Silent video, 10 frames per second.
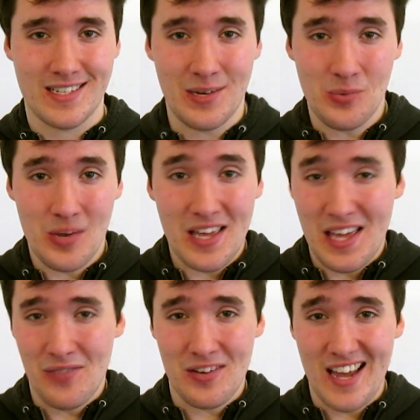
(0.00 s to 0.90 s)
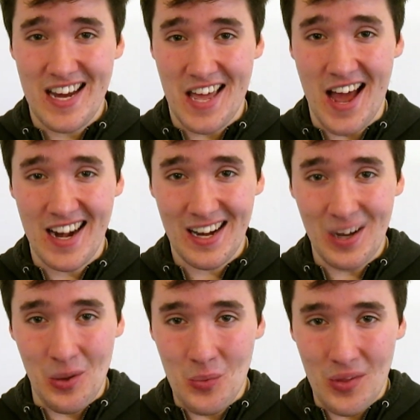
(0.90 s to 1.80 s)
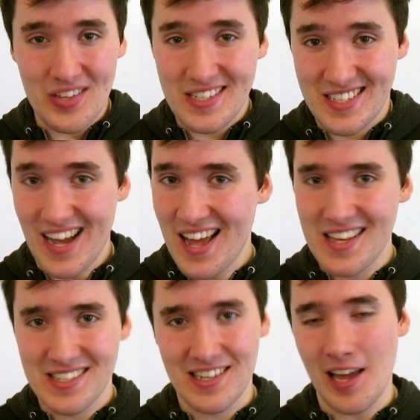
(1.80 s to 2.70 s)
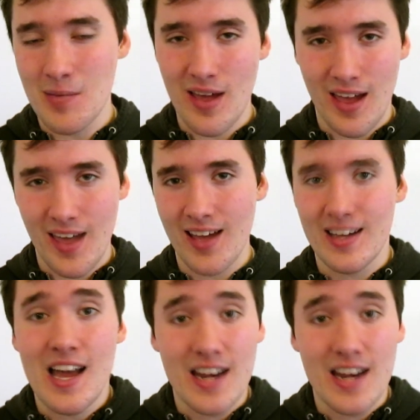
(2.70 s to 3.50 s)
Can we even get a handle on what this guy is claiming here?